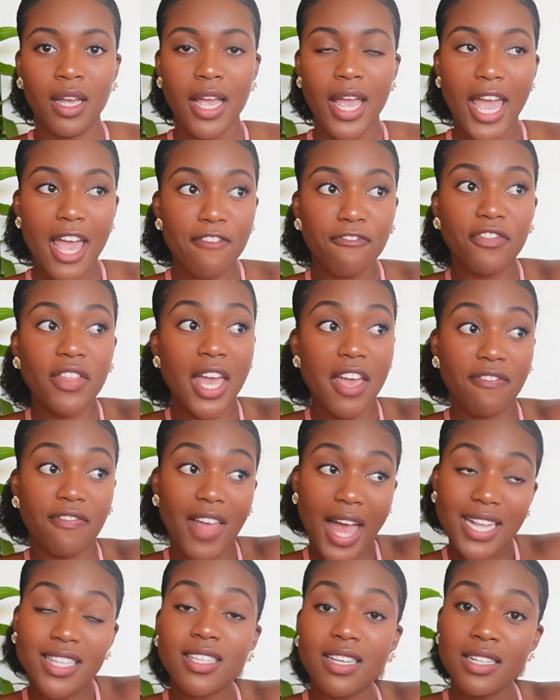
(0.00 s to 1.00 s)
If
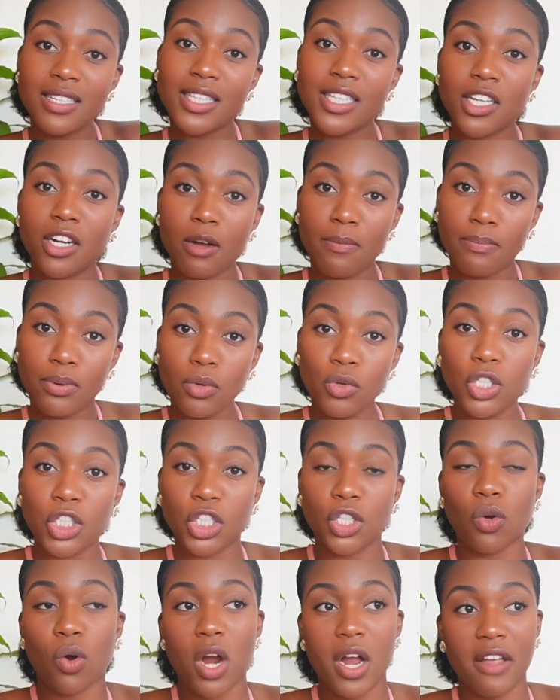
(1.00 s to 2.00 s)
that's considered
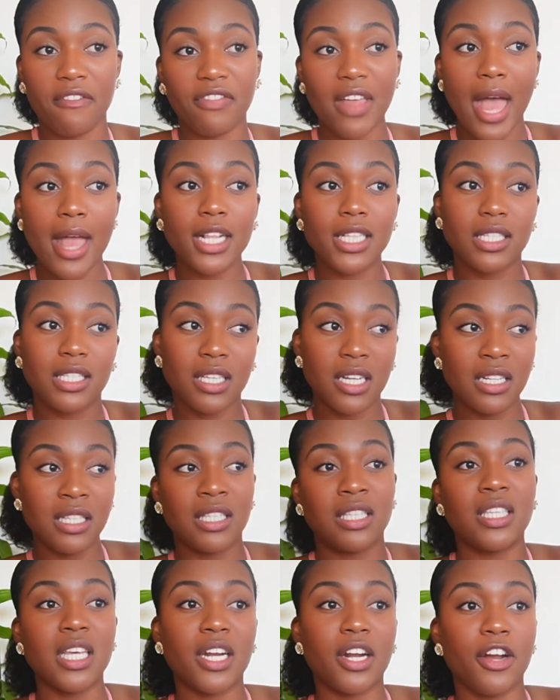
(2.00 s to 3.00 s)
bougie, or if that's
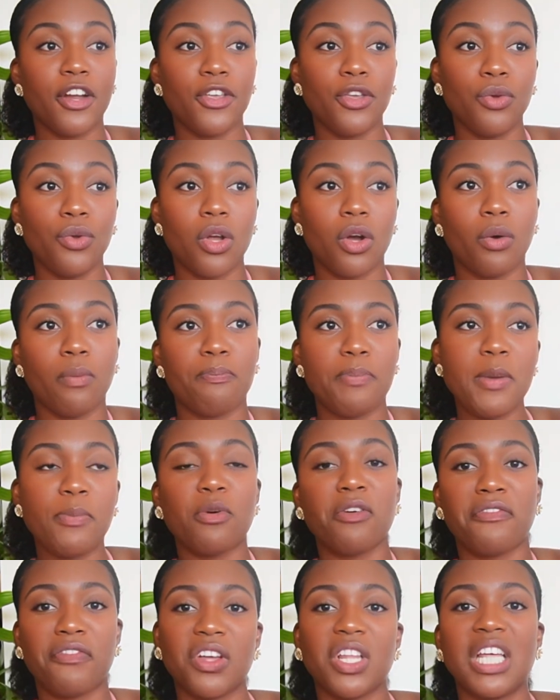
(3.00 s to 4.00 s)
considered,
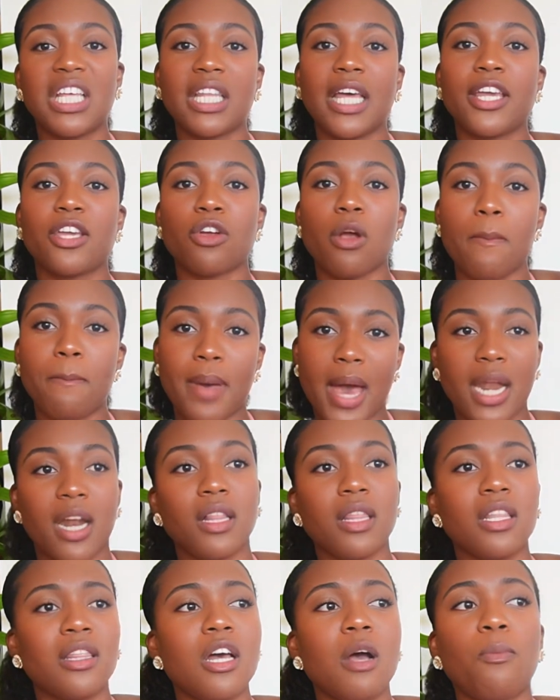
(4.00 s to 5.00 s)
people feeling like you're better
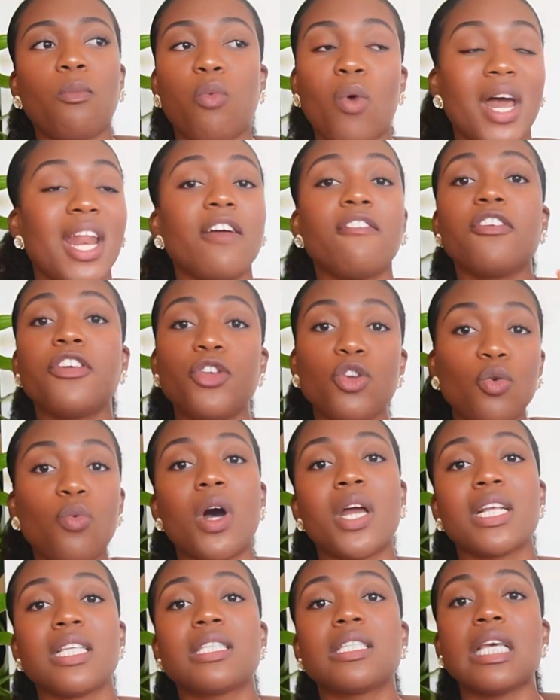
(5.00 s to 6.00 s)
than them, whatever you
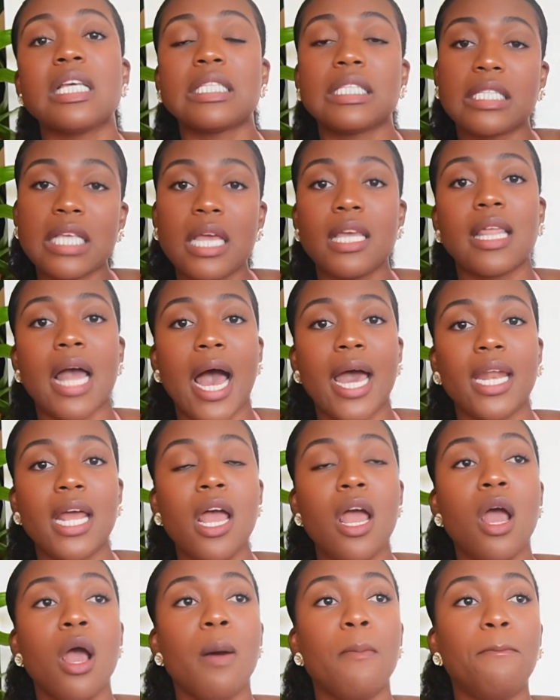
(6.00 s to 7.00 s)
want to say that.
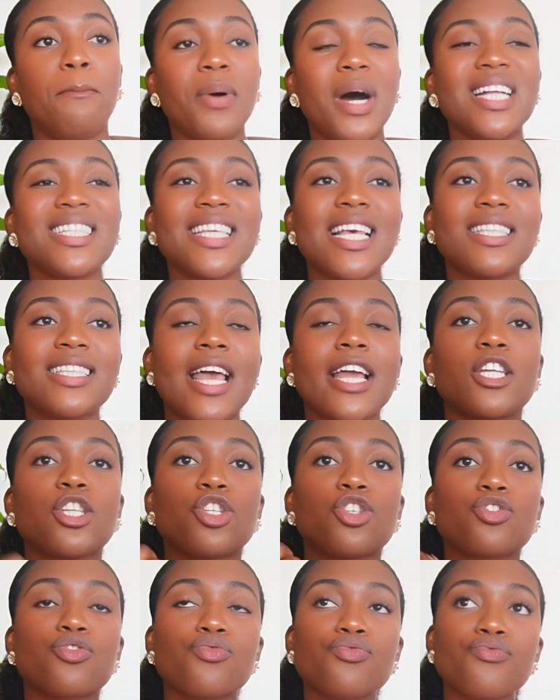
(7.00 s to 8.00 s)
But it's
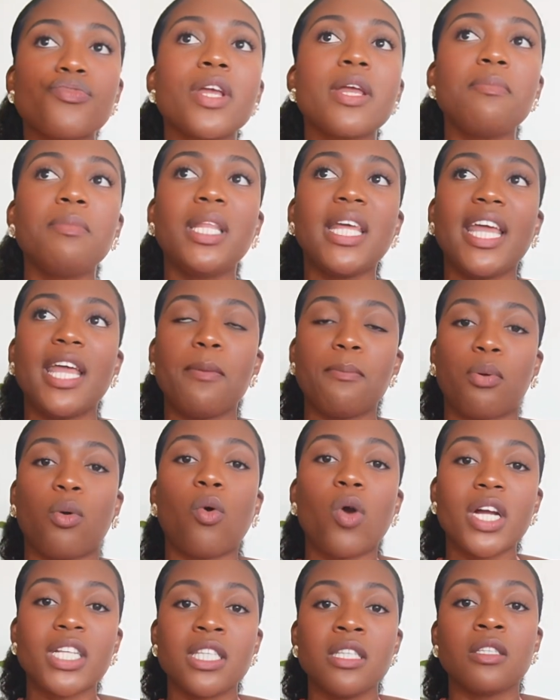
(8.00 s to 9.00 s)
extremely
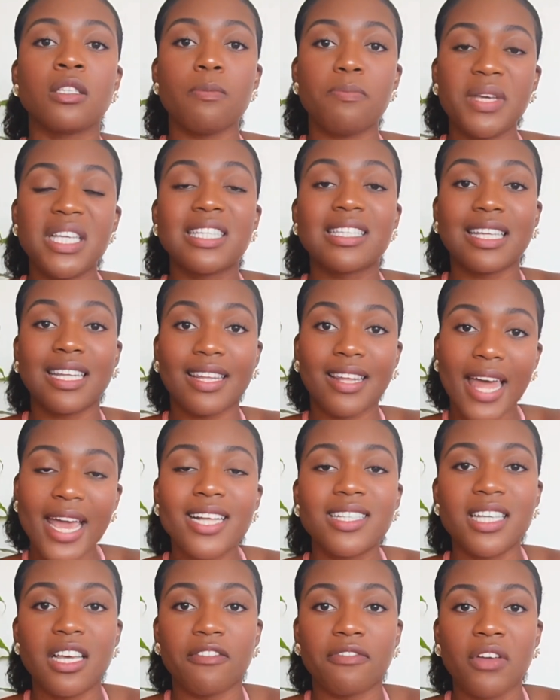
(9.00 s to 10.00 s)
important to be
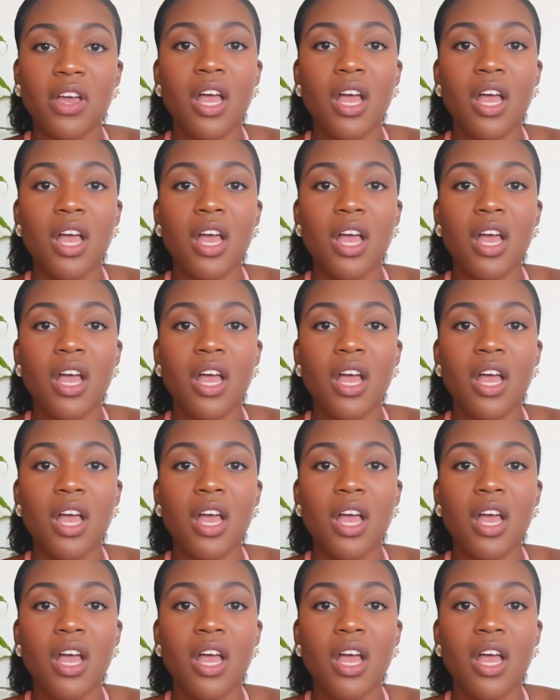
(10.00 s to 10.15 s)
selective